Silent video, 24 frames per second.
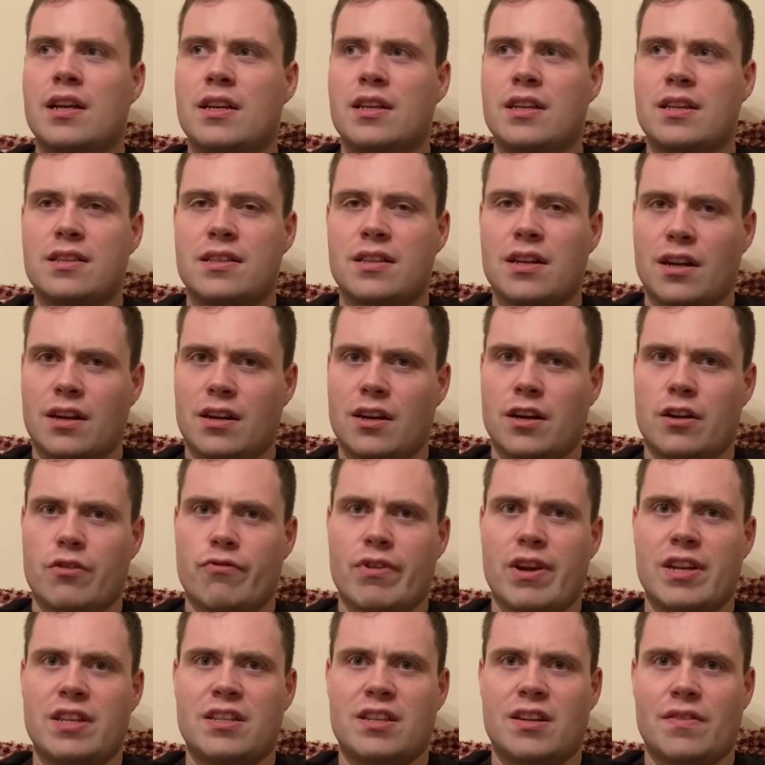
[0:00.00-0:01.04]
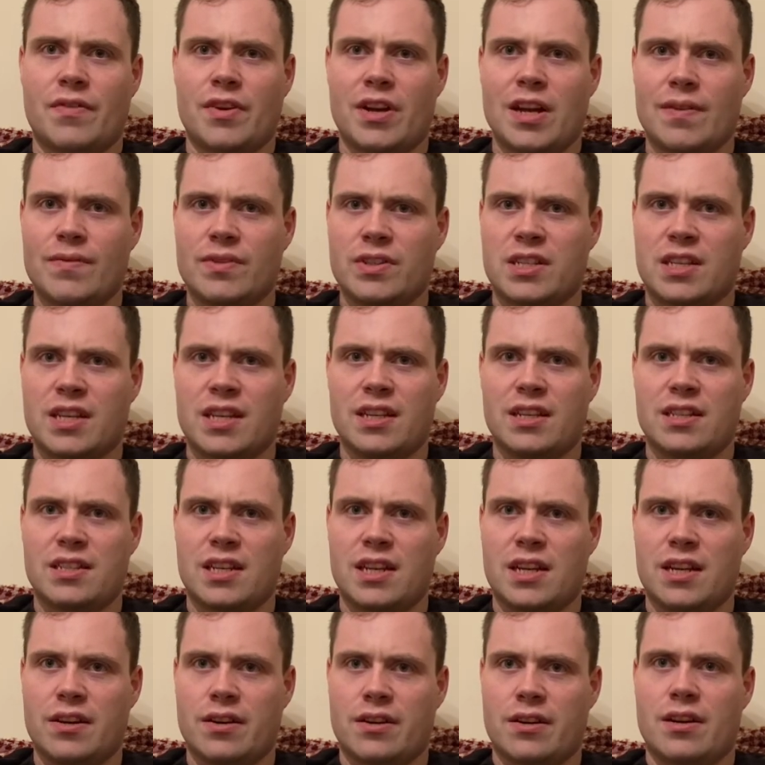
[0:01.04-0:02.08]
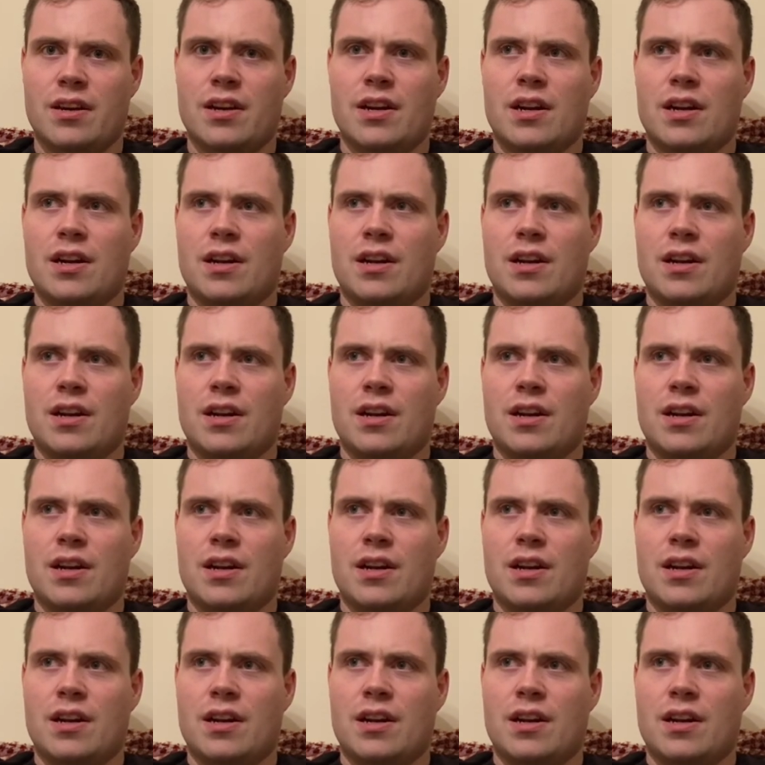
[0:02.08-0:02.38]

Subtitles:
he's not got great survival skills either.